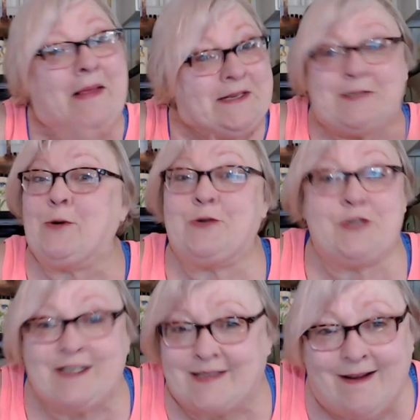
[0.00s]
So
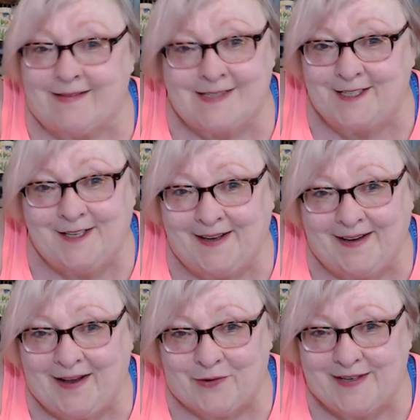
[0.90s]
she's not seeing it
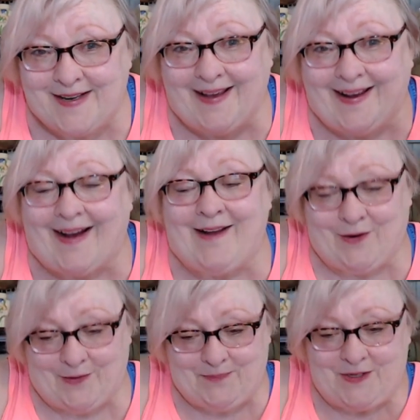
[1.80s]
every day either.